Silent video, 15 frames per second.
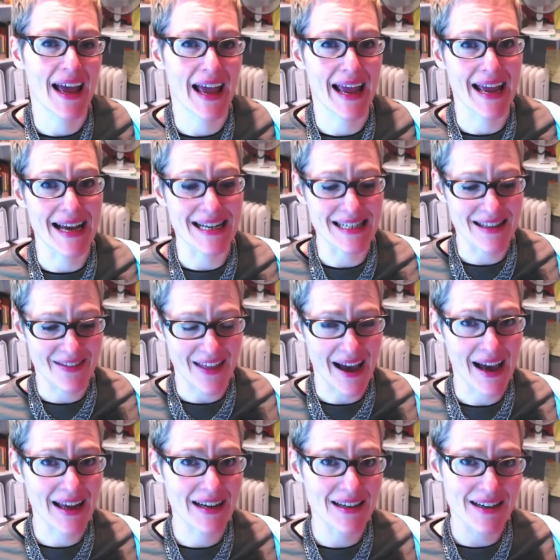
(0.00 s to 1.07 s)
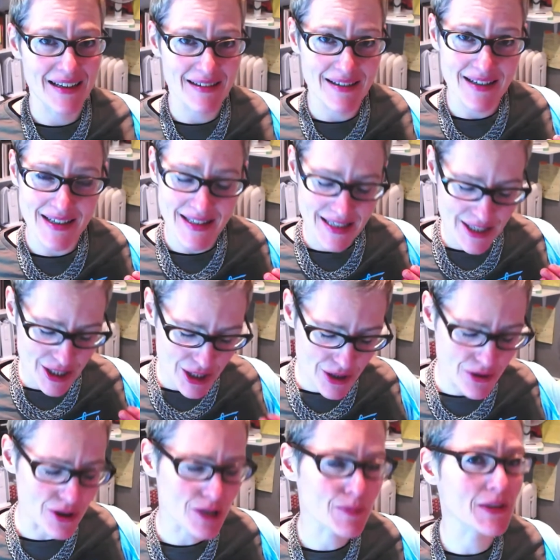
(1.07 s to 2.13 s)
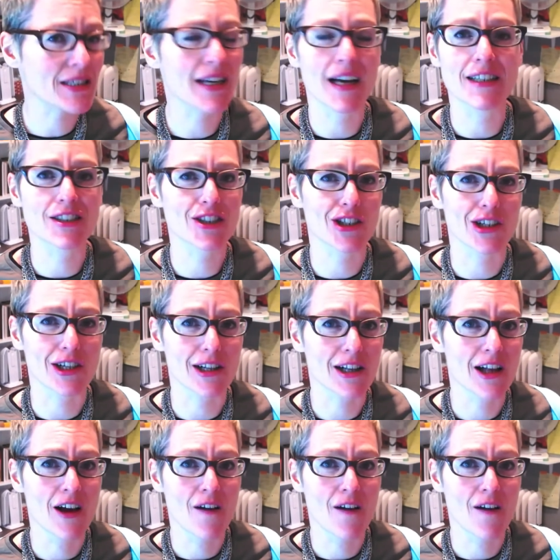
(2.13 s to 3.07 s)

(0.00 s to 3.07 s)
And that is huge potential